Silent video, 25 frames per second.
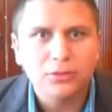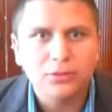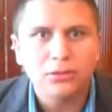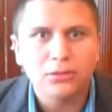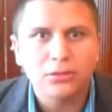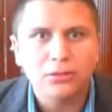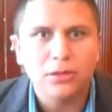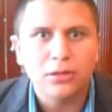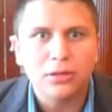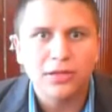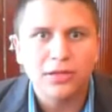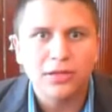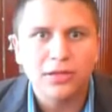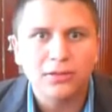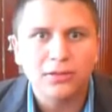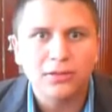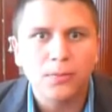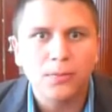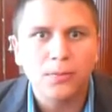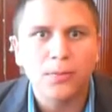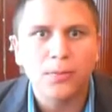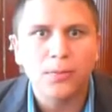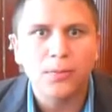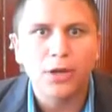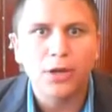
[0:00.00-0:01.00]
to later
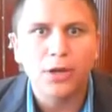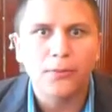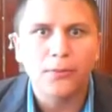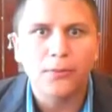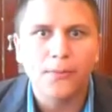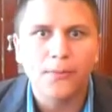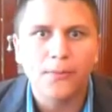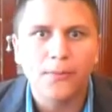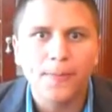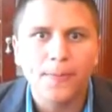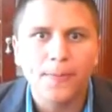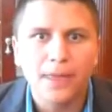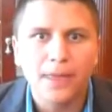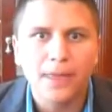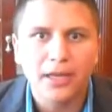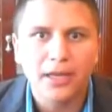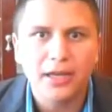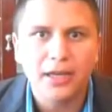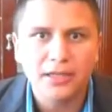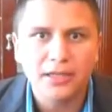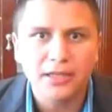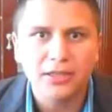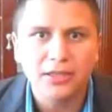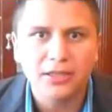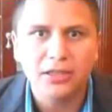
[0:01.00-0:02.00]
become
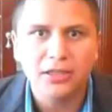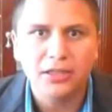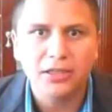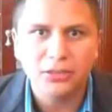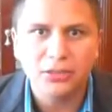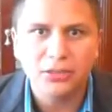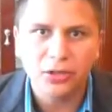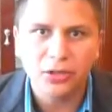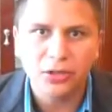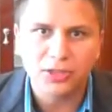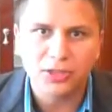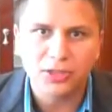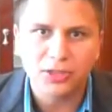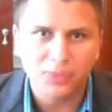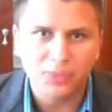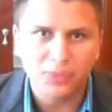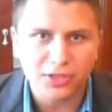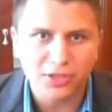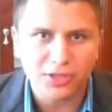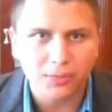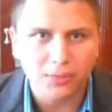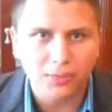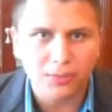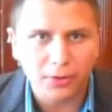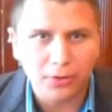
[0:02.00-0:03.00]
it into a
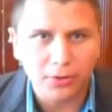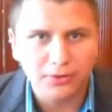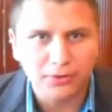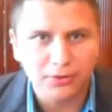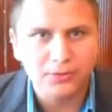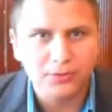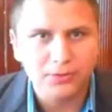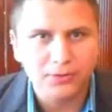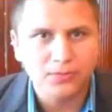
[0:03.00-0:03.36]
special product.